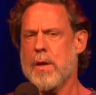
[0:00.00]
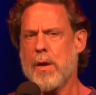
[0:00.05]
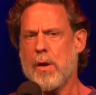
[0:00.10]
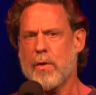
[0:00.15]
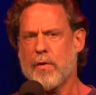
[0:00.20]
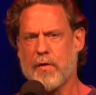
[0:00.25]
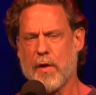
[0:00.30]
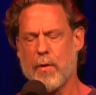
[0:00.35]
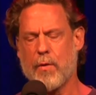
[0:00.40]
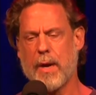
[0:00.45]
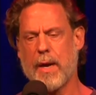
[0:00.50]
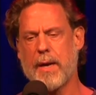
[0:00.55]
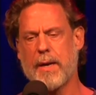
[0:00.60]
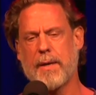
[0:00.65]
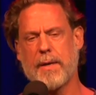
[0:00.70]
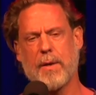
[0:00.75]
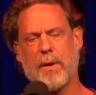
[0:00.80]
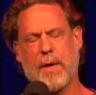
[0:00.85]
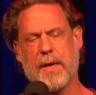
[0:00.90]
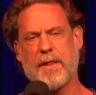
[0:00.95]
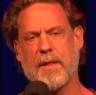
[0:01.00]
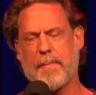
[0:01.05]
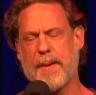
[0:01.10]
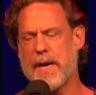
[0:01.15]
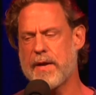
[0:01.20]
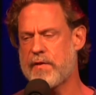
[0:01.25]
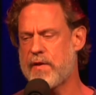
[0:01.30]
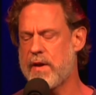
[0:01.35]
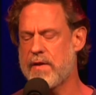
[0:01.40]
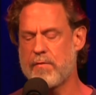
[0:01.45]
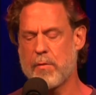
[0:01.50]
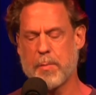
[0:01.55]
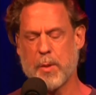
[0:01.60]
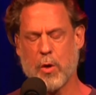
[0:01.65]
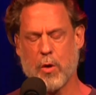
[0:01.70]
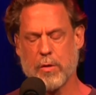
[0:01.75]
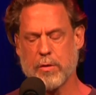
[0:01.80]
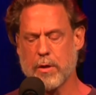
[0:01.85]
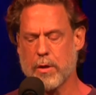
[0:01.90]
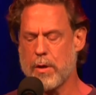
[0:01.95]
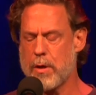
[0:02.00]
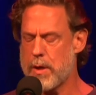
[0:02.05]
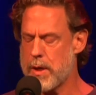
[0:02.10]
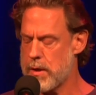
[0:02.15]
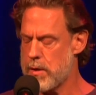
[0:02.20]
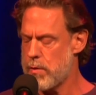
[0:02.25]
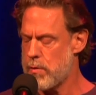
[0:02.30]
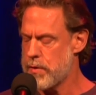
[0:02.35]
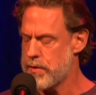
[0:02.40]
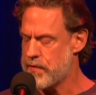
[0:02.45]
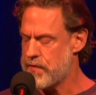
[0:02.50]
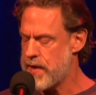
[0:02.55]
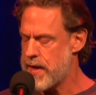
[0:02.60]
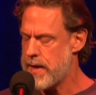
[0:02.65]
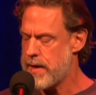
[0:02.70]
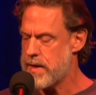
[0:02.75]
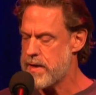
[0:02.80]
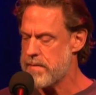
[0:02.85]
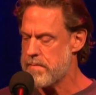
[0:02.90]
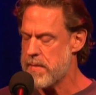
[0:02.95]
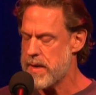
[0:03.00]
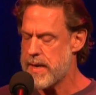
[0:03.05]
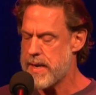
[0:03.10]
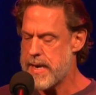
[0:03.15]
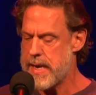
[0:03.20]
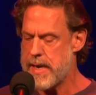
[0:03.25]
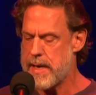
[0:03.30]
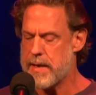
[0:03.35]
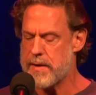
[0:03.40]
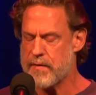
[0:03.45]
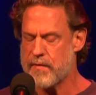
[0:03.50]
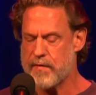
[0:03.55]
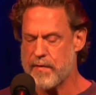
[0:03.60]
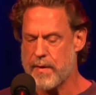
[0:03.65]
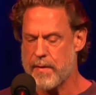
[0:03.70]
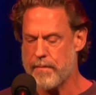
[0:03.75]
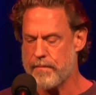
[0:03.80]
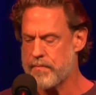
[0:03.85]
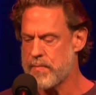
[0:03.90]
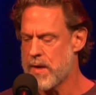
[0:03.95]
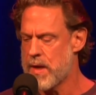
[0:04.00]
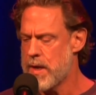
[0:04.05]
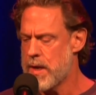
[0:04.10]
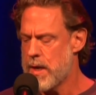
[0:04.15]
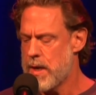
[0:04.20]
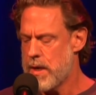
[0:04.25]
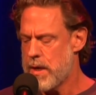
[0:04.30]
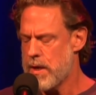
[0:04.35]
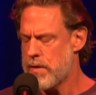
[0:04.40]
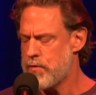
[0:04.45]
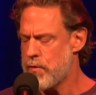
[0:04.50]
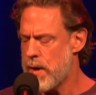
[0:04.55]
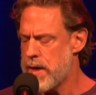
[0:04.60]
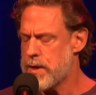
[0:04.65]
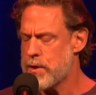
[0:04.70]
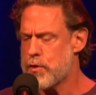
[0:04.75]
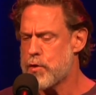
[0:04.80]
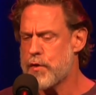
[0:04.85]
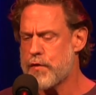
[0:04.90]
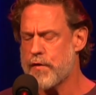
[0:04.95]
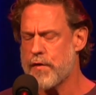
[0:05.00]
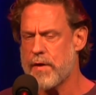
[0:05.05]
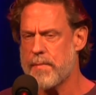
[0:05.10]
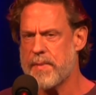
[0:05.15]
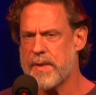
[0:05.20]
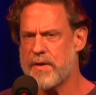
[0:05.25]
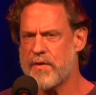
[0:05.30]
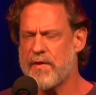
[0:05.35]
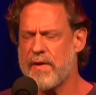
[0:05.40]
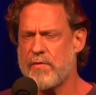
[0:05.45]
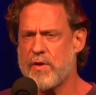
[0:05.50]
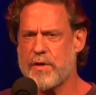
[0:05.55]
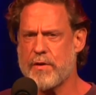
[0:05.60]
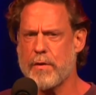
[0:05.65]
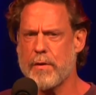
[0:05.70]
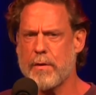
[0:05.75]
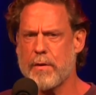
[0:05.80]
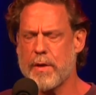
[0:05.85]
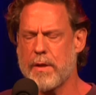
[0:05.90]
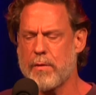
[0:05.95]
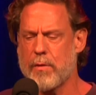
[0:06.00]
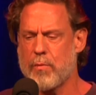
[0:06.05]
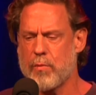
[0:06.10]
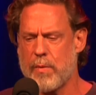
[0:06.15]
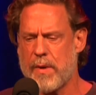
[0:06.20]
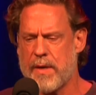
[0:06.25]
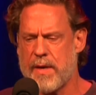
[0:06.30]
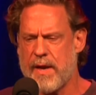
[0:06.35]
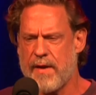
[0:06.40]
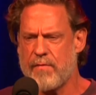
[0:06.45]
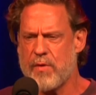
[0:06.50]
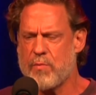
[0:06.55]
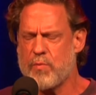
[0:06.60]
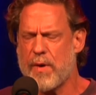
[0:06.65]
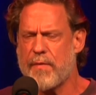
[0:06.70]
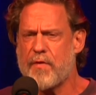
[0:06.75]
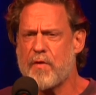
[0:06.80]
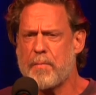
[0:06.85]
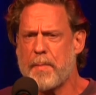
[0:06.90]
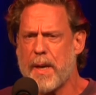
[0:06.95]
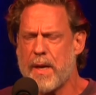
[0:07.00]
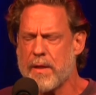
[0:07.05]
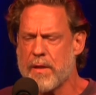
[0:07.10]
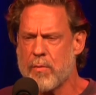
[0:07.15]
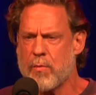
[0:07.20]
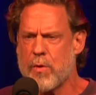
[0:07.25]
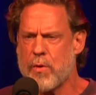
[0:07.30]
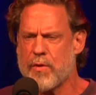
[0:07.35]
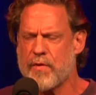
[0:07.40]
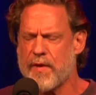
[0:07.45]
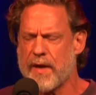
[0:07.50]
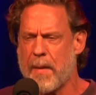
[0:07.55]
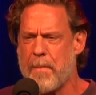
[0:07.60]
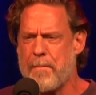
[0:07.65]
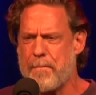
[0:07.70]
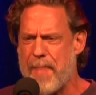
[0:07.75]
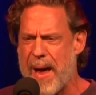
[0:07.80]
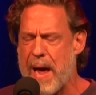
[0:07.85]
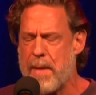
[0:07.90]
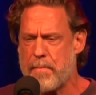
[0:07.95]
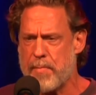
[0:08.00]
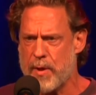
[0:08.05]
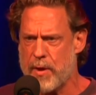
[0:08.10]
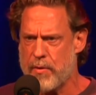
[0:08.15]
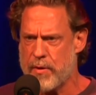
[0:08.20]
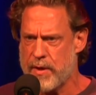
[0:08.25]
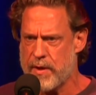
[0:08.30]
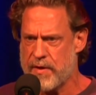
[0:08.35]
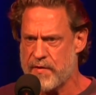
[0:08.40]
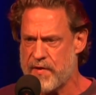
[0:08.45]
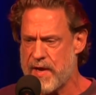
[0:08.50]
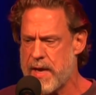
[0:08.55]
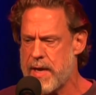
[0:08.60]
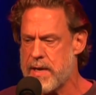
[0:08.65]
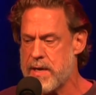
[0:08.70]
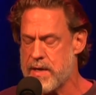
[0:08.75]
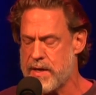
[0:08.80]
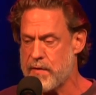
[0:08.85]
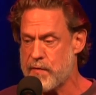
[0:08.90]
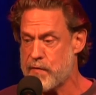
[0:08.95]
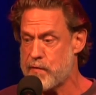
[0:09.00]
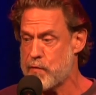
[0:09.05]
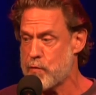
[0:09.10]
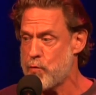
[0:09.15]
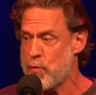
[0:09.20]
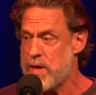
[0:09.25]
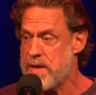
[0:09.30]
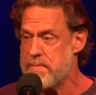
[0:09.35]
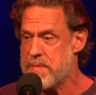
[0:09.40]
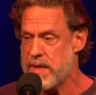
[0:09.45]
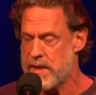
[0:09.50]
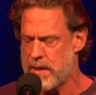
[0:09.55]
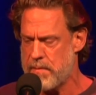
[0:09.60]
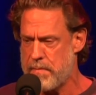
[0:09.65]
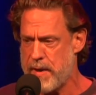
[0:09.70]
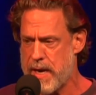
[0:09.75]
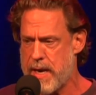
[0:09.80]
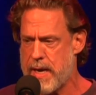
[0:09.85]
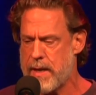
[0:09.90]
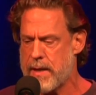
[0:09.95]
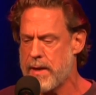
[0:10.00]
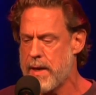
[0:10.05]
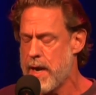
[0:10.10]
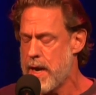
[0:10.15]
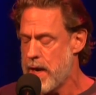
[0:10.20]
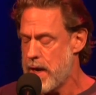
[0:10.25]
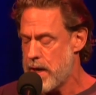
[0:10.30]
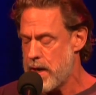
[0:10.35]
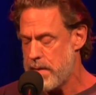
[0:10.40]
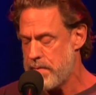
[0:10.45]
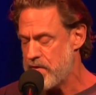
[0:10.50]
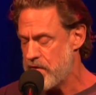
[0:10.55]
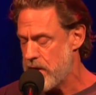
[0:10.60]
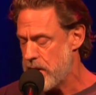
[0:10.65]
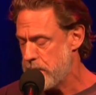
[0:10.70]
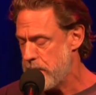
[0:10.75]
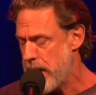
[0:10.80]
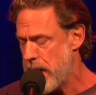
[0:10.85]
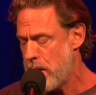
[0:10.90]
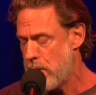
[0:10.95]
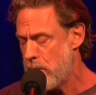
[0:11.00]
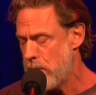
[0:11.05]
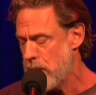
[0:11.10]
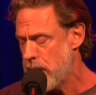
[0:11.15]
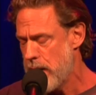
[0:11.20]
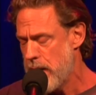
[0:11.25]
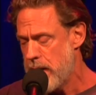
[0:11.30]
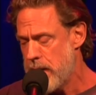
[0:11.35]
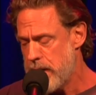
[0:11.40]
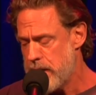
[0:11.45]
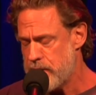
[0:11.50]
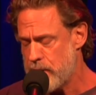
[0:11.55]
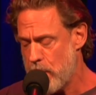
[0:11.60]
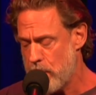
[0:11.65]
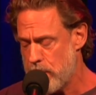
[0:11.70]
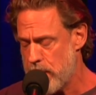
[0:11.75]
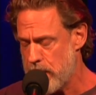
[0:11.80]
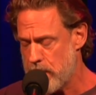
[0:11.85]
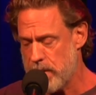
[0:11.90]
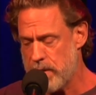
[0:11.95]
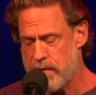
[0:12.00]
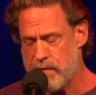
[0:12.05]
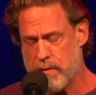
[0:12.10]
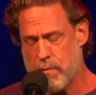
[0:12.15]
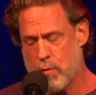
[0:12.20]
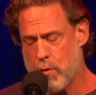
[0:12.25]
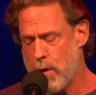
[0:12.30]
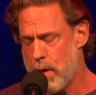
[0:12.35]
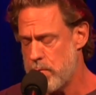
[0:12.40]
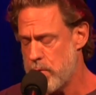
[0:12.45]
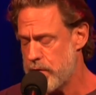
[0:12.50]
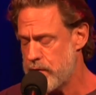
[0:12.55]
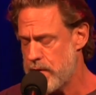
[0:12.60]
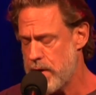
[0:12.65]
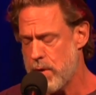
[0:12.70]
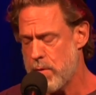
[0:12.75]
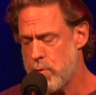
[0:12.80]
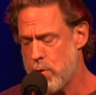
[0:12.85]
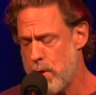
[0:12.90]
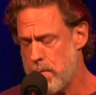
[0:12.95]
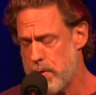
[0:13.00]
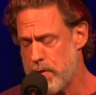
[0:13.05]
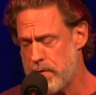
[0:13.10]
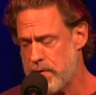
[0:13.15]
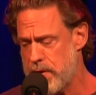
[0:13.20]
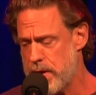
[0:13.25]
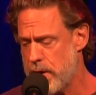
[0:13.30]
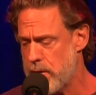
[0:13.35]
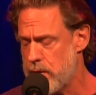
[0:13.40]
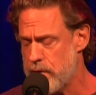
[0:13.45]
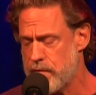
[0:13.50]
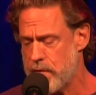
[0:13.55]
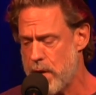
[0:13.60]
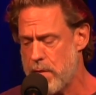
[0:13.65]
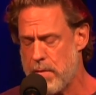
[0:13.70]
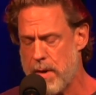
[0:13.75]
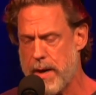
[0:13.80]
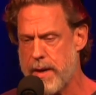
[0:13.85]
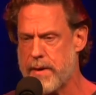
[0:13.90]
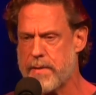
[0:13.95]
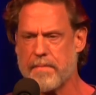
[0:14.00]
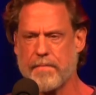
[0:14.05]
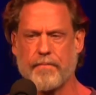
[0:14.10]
So in the backseat of a borrowed car, I hold his head in my hands, trying to cushion it because every turn and every rough spot in the road is like a bat blow to his head, and he's screaming in pain. And I'm saying, "Bauer, it's all right. Listen, we're almost there. It's all right."